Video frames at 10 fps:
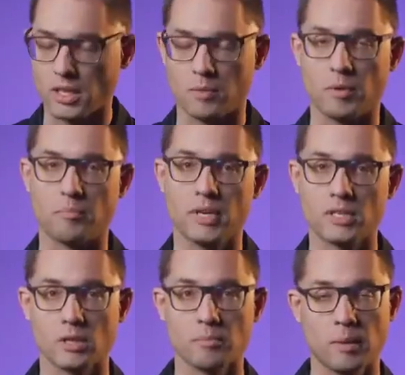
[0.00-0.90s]
can be
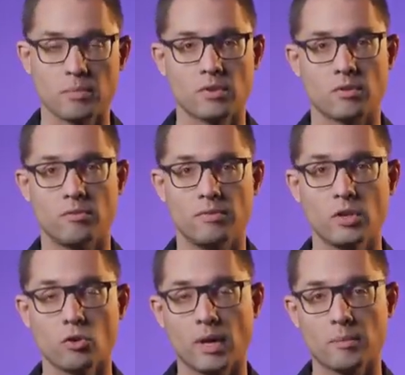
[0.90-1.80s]
pixel mapped,
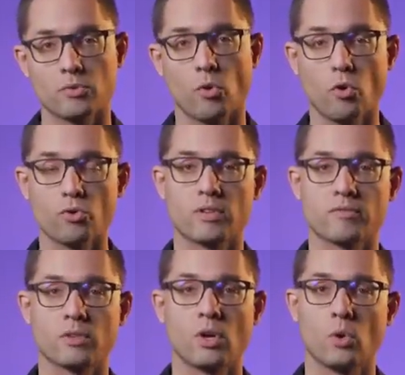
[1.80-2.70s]
video mapped, or
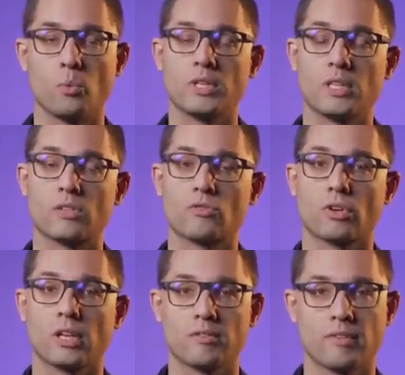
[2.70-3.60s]
driven with the
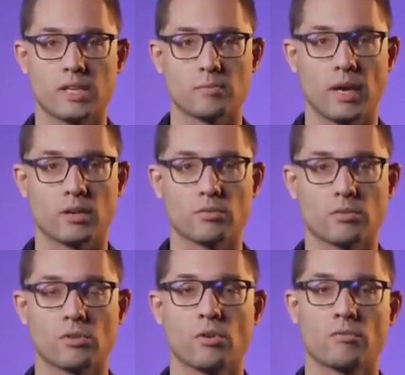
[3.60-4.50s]
internal effects
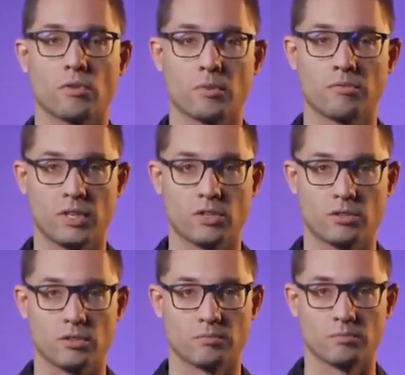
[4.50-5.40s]
macros from the
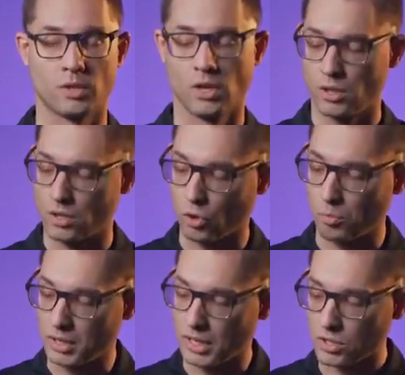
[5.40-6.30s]
fixture. The
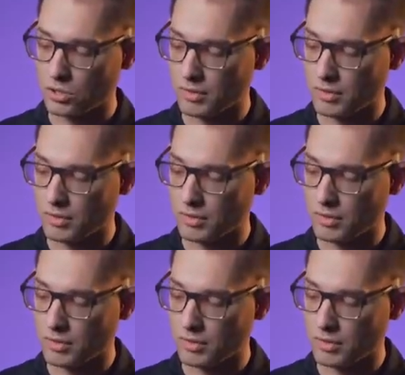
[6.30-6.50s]
combination